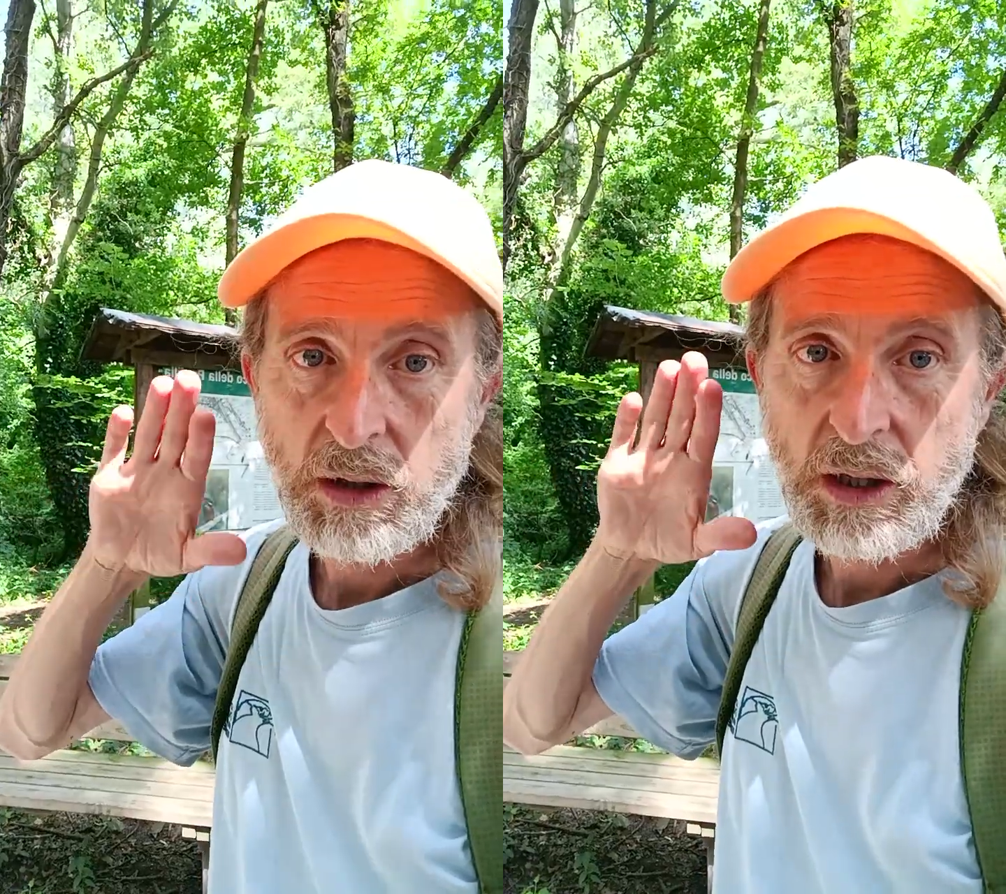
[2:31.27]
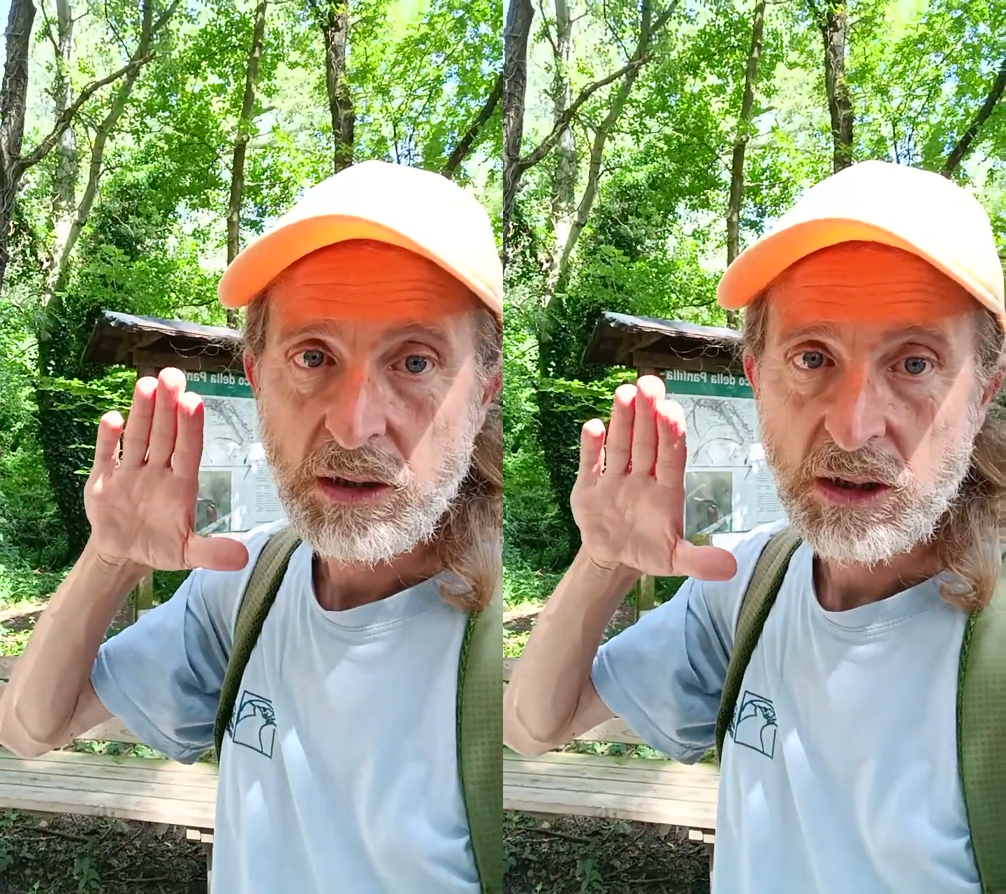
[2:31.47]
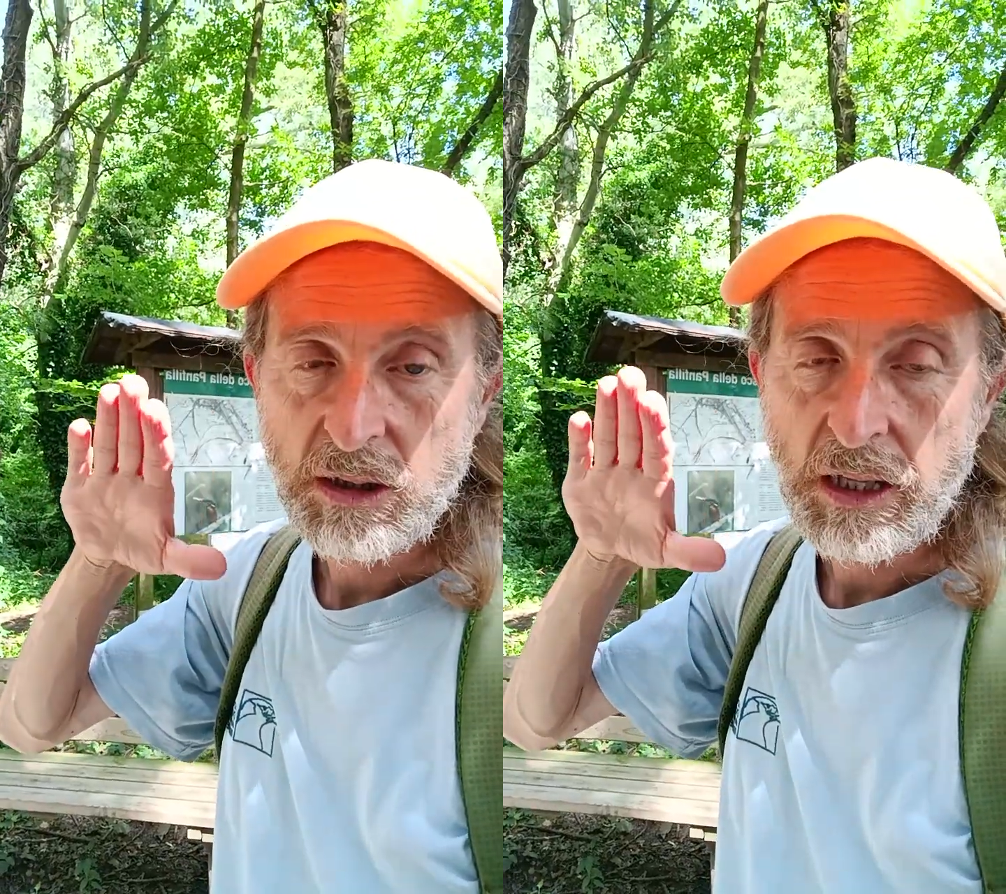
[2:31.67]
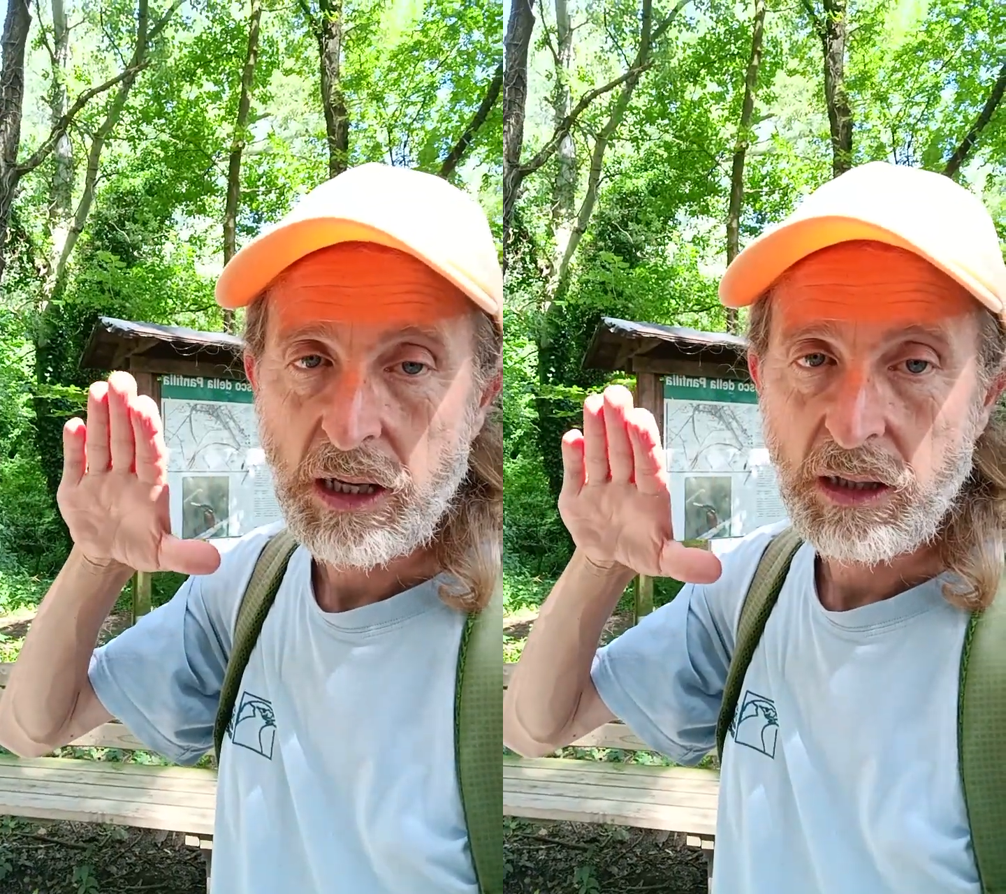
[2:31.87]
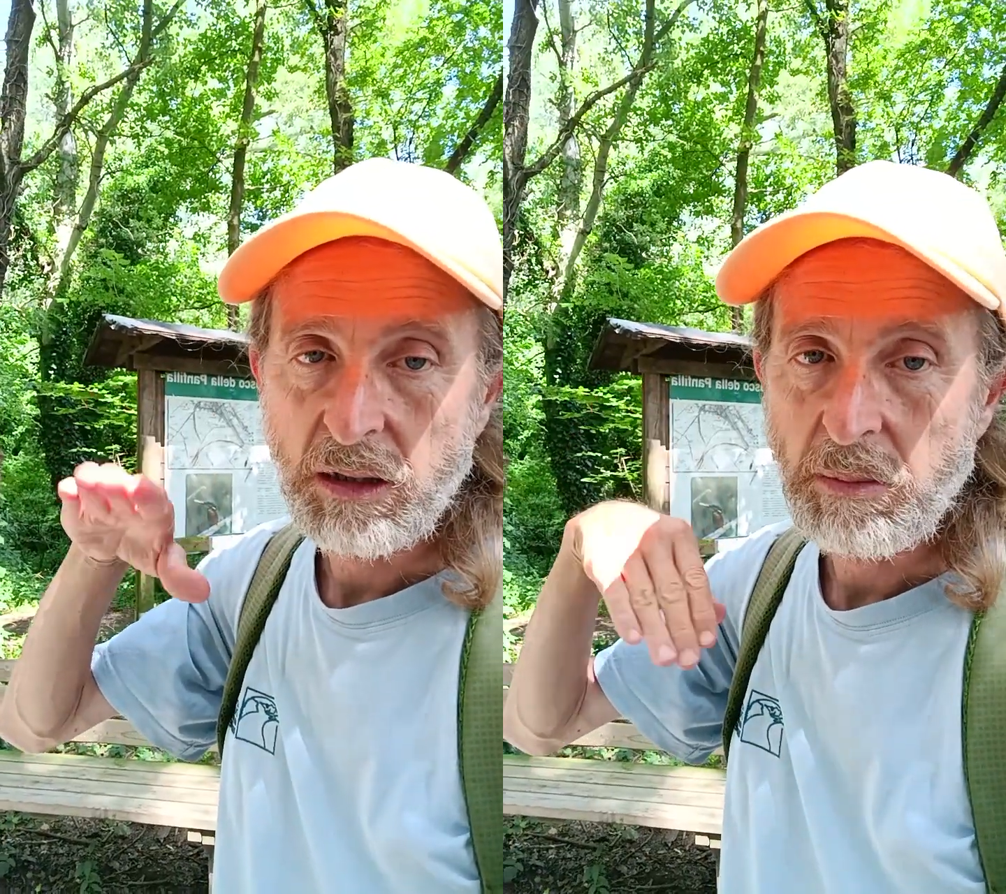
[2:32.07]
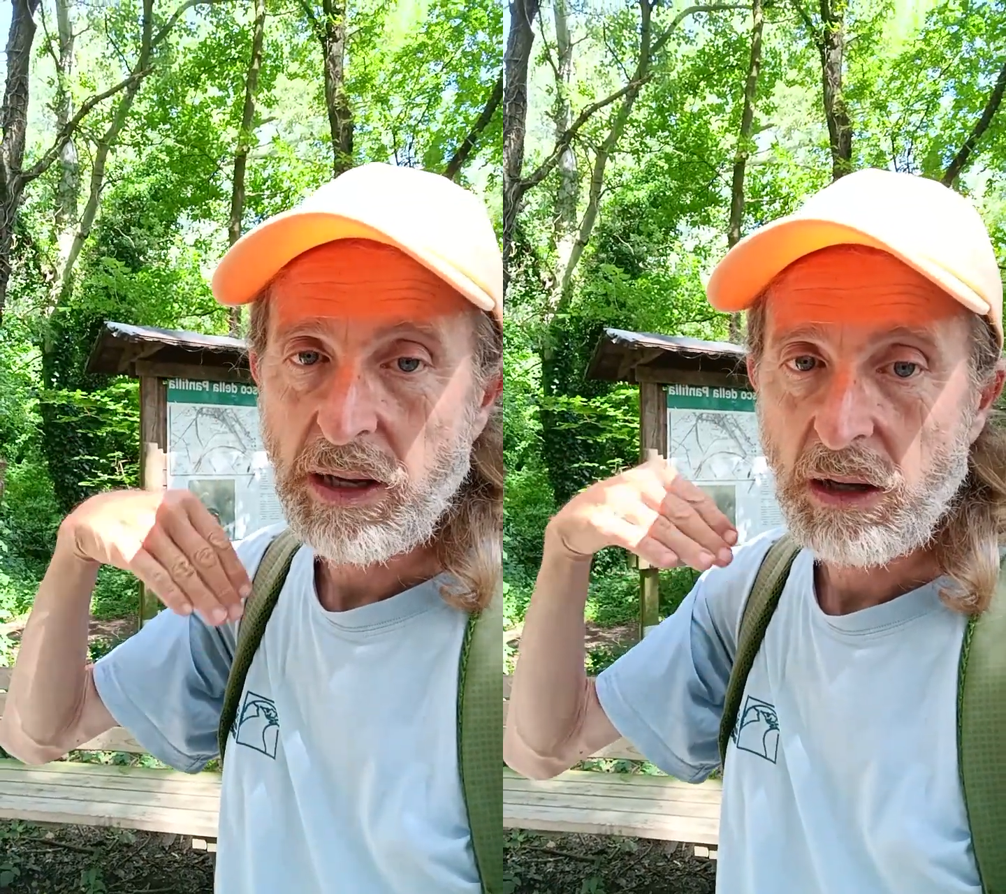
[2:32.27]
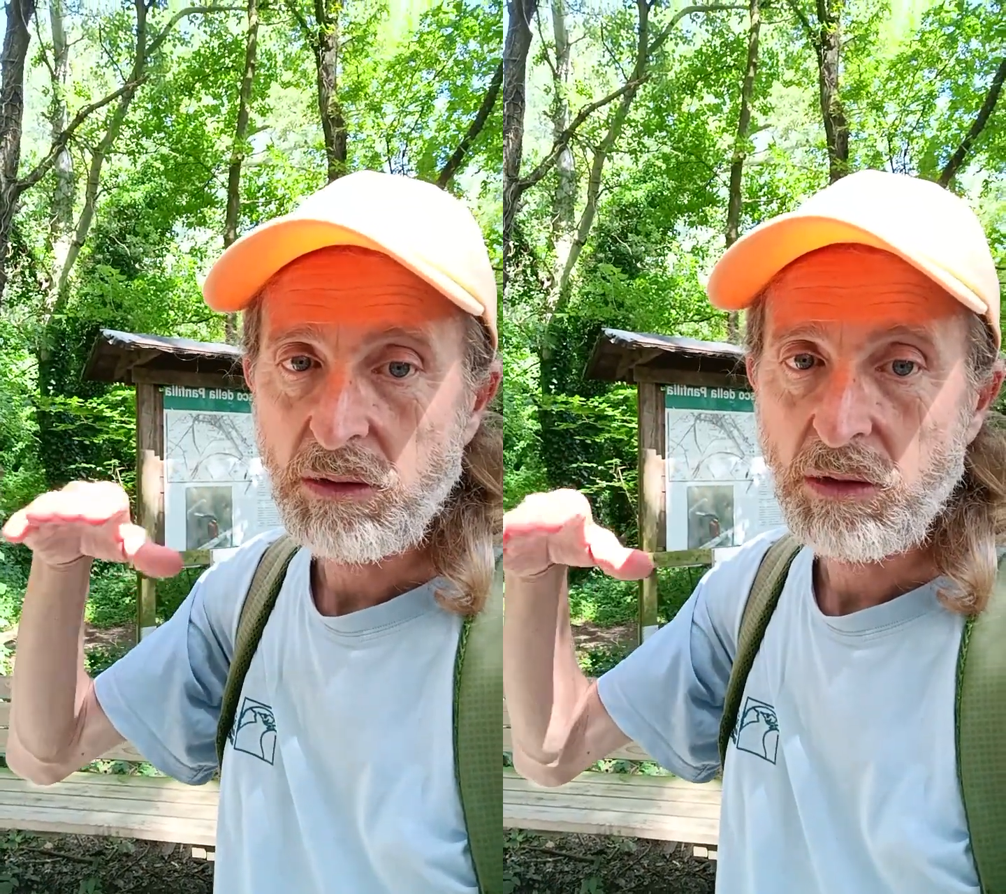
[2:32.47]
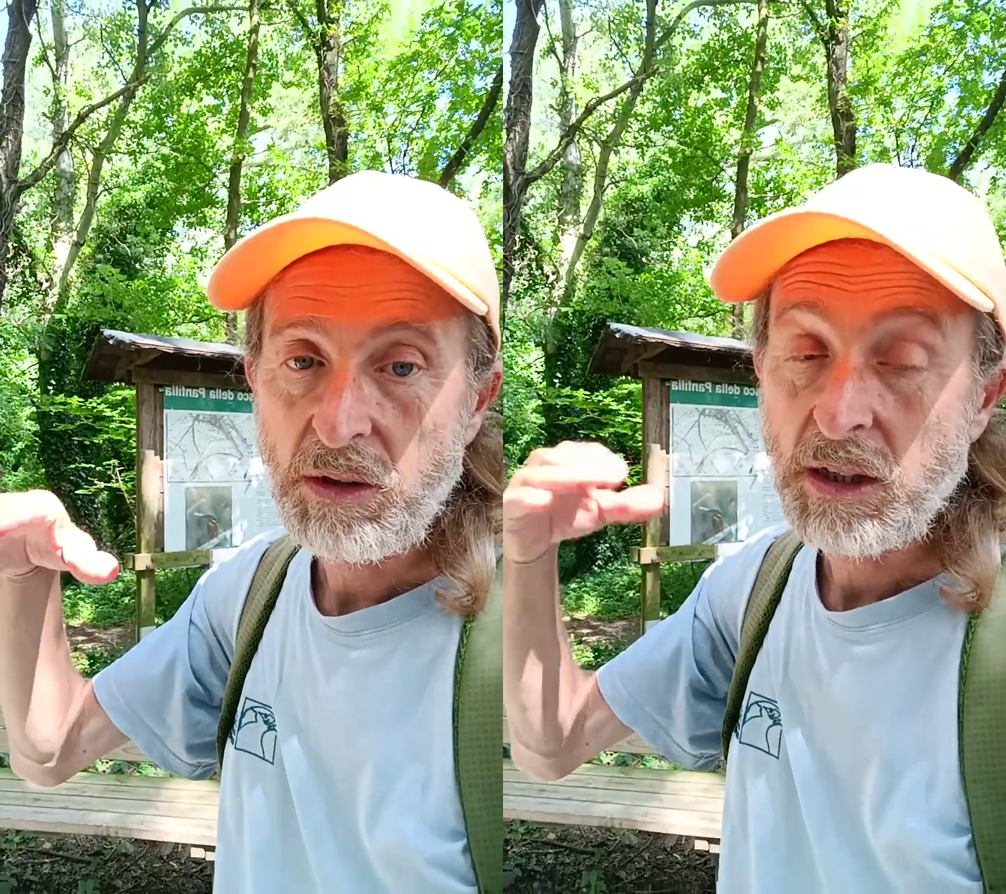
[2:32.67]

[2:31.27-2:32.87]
It's like the boundary,